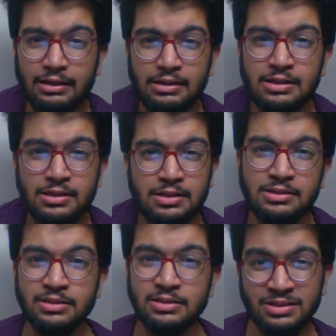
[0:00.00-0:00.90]
It's
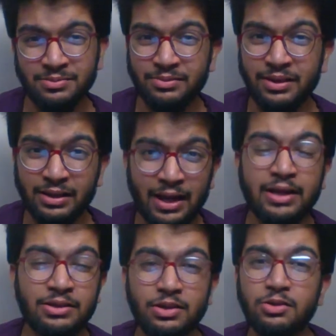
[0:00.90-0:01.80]
just something I
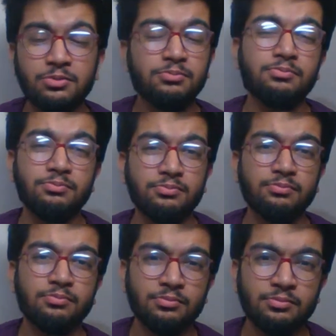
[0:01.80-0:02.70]
do.
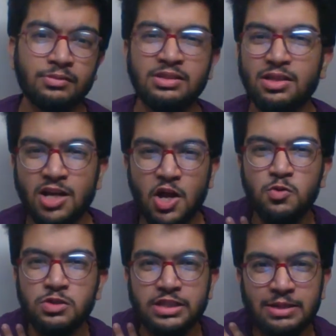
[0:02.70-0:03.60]
These are
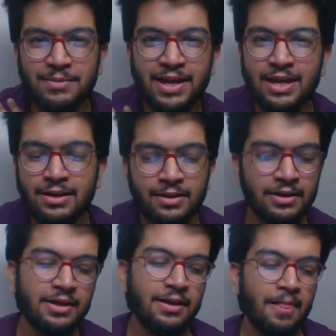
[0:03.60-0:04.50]
cozy, man.
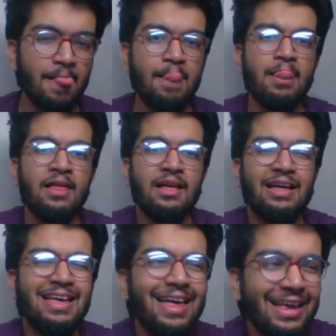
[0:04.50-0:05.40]

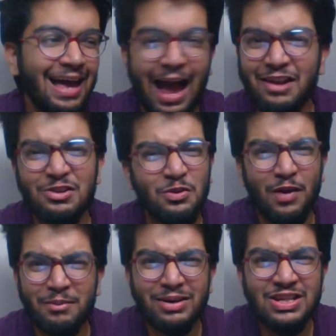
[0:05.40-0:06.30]
I don't know
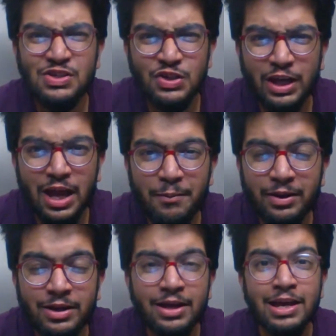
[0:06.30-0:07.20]
why my t-shirt came
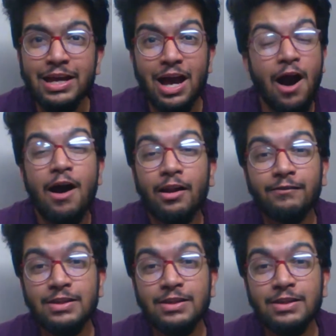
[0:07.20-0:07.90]
in all of